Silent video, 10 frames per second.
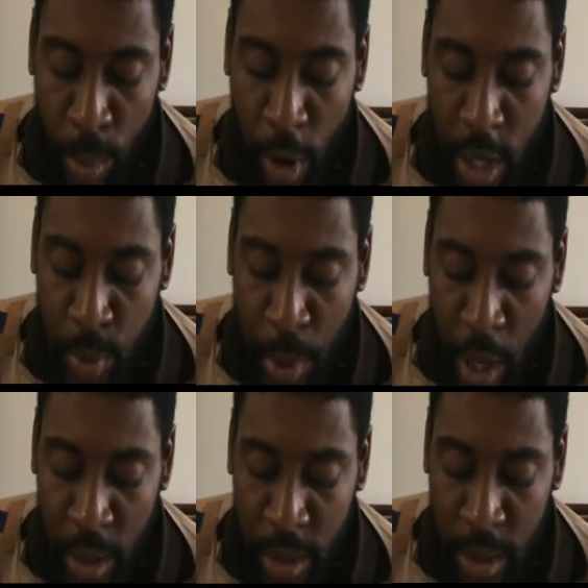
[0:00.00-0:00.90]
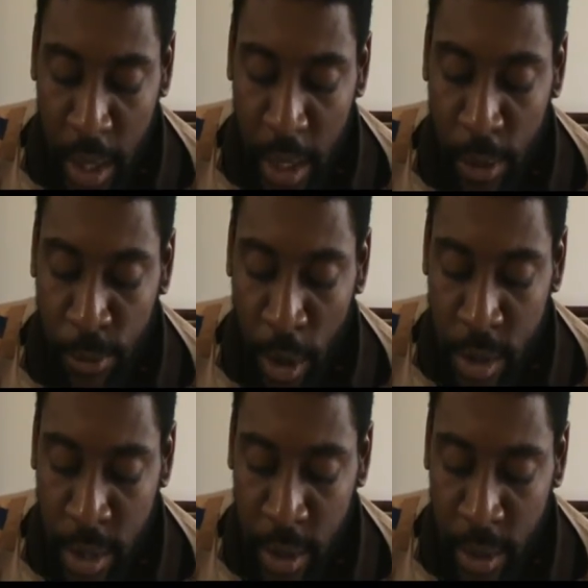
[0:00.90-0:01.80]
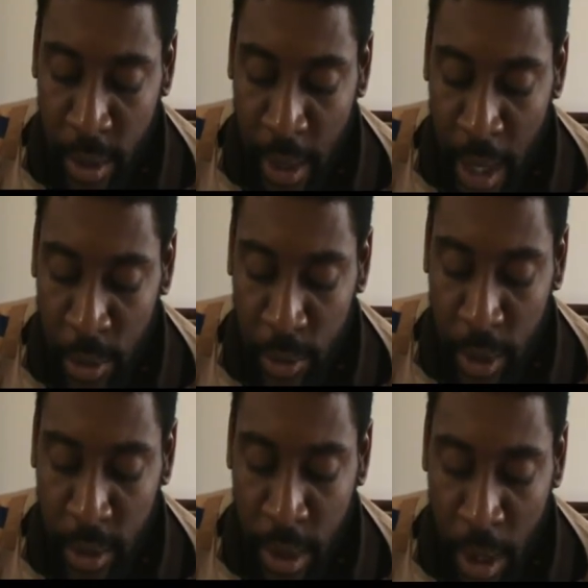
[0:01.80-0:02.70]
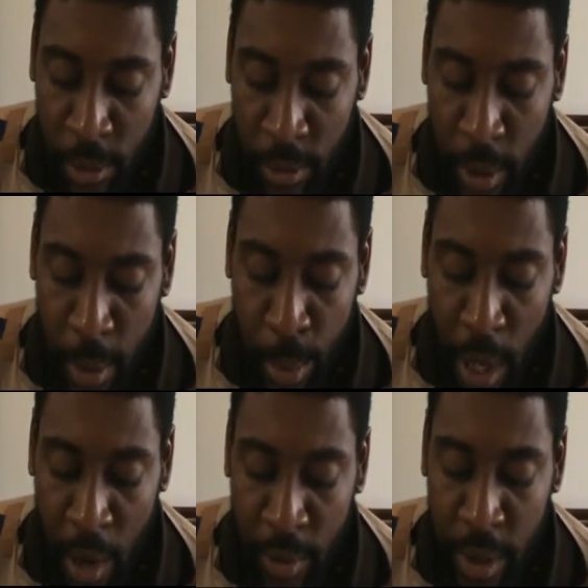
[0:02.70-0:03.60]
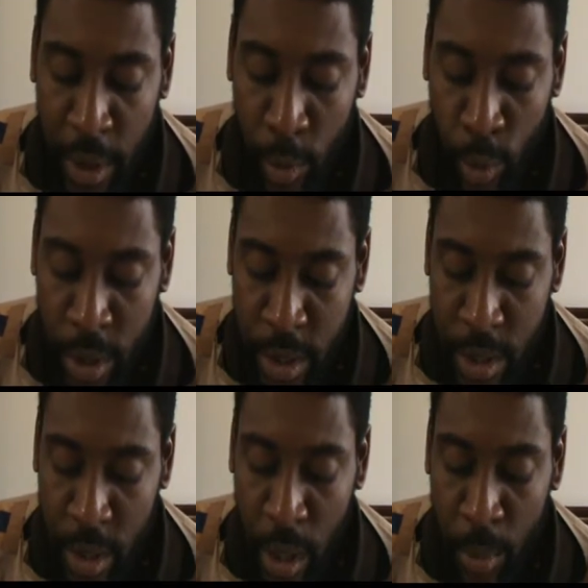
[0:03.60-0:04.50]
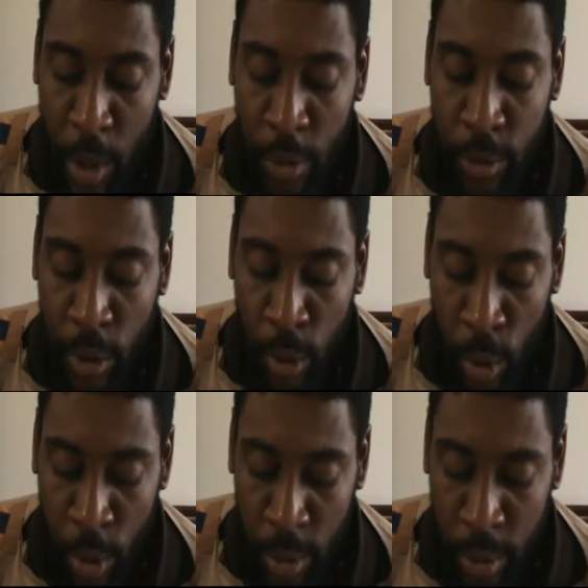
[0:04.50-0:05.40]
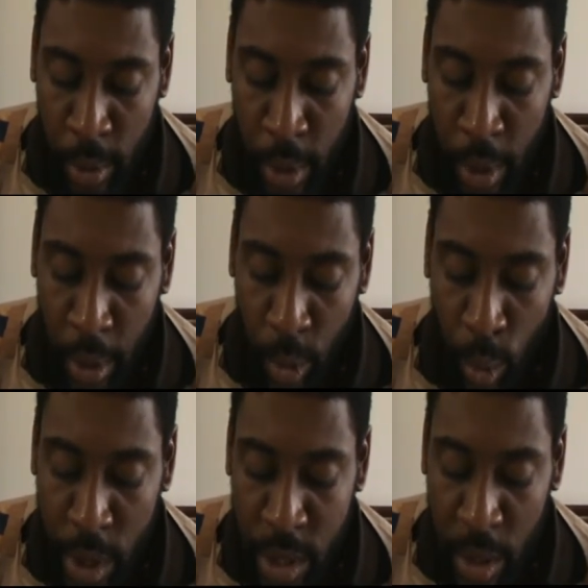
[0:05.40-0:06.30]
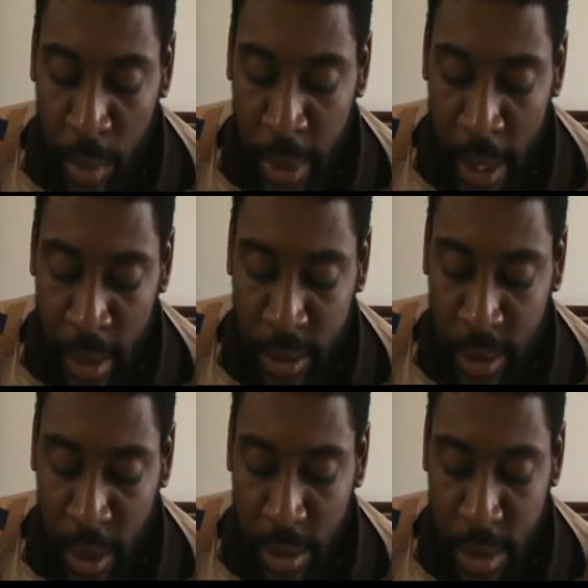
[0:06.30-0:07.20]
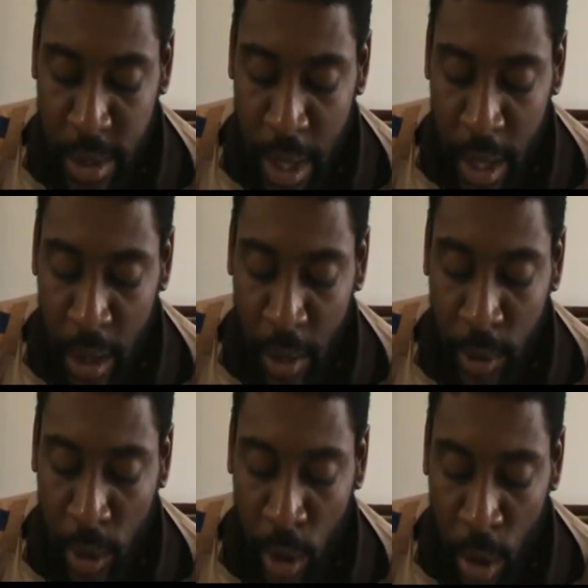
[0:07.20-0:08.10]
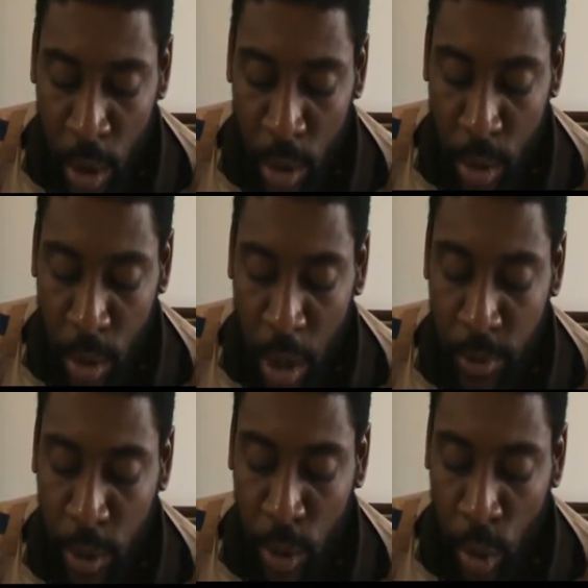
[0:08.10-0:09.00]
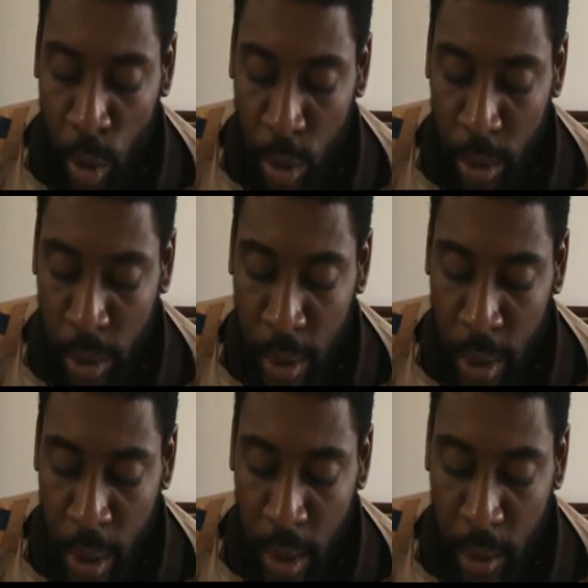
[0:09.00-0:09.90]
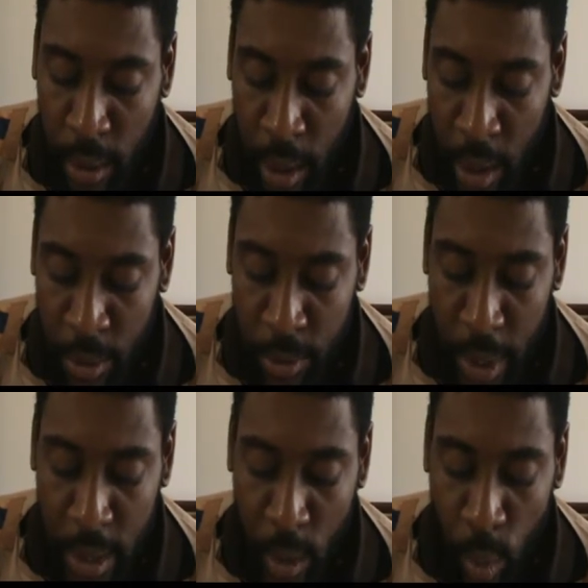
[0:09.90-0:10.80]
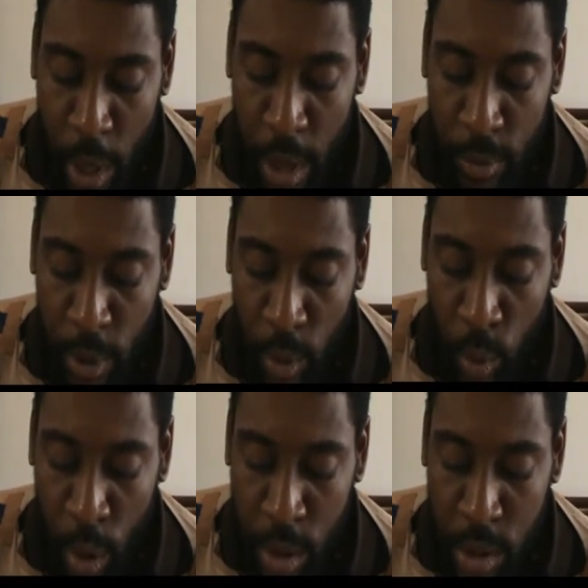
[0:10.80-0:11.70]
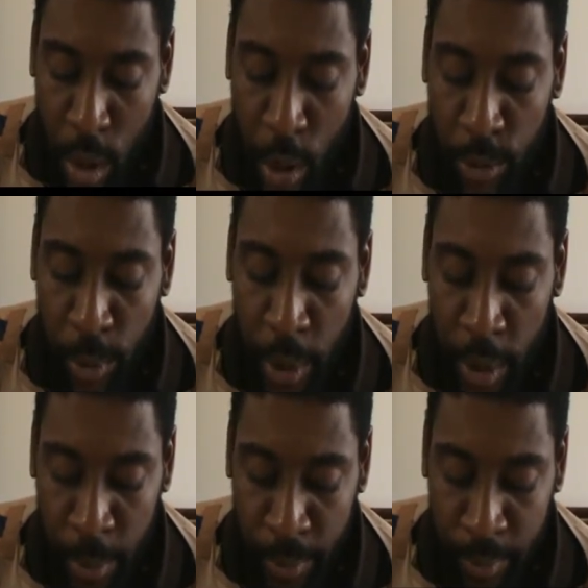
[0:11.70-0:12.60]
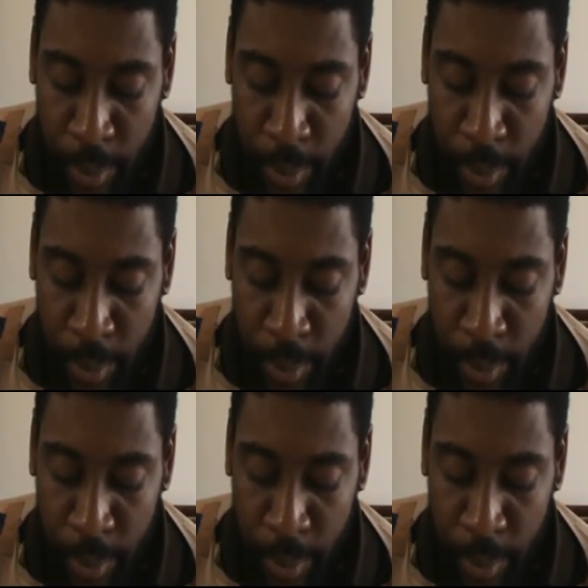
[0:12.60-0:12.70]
Prosperity and adversity, life and death, poverty and riches come of the Lord. Wisdom, knowledge, and understanding of the law are of the Lord. Love and the way of good works are from him.